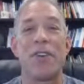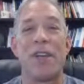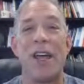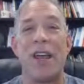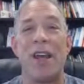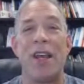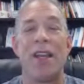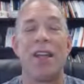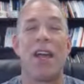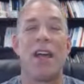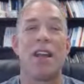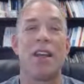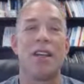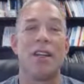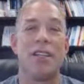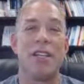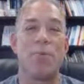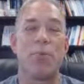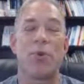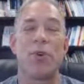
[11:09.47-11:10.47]
getting kind of
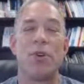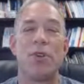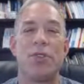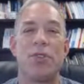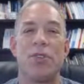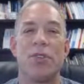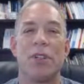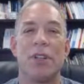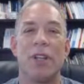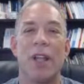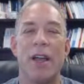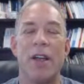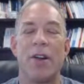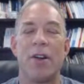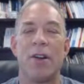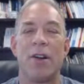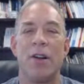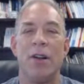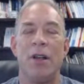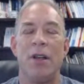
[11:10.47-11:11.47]
deeper into the
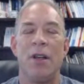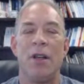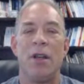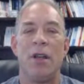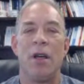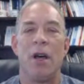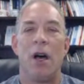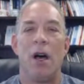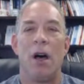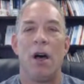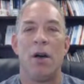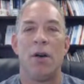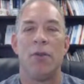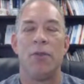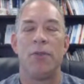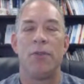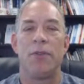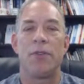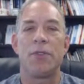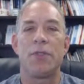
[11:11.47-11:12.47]
layer
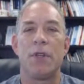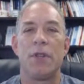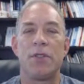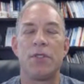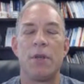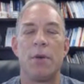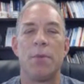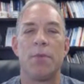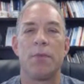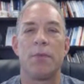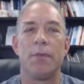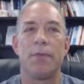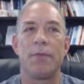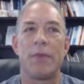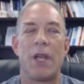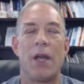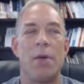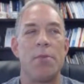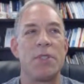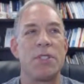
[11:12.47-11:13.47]
of some,
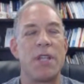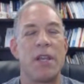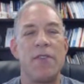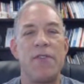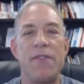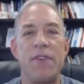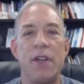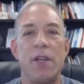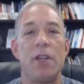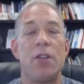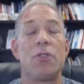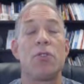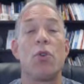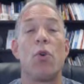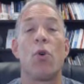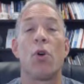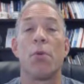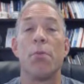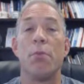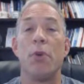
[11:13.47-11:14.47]
I'm gonna say, fitness
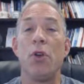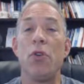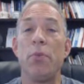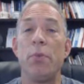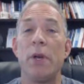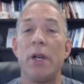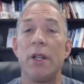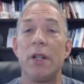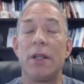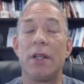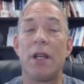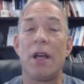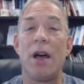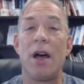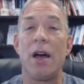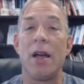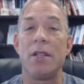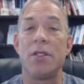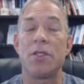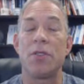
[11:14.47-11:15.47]
or movement
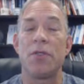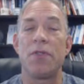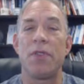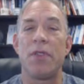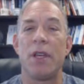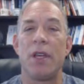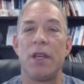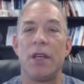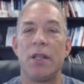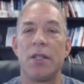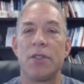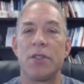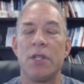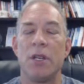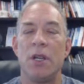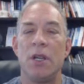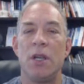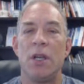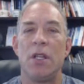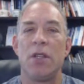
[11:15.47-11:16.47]
kinds of things
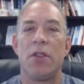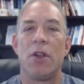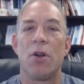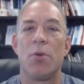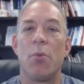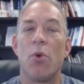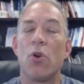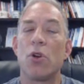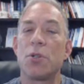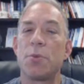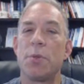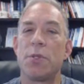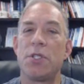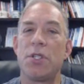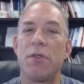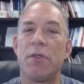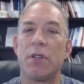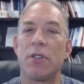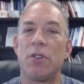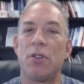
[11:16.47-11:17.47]
that are more
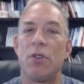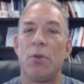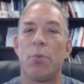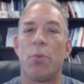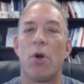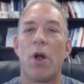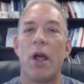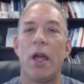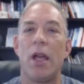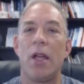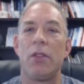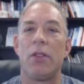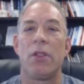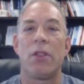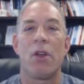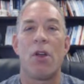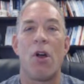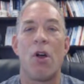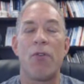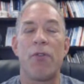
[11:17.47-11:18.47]
specific to the brain than
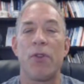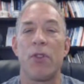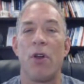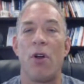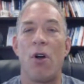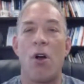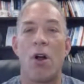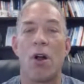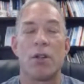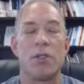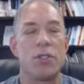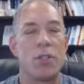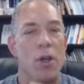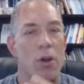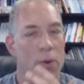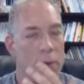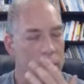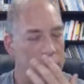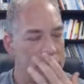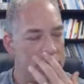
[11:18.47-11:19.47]
they are for the heart.
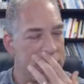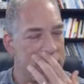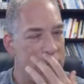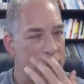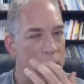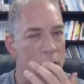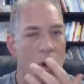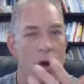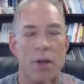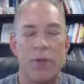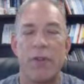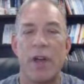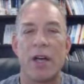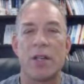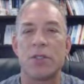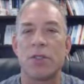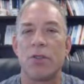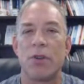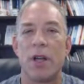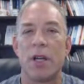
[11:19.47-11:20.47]
So let's take
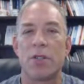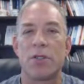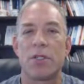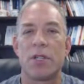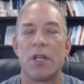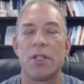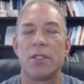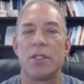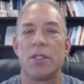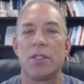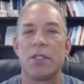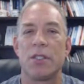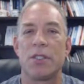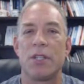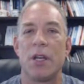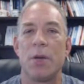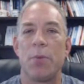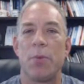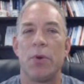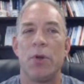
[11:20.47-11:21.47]
cardiovascular exercise as an
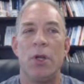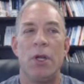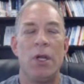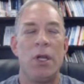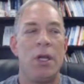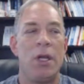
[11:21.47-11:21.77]
example.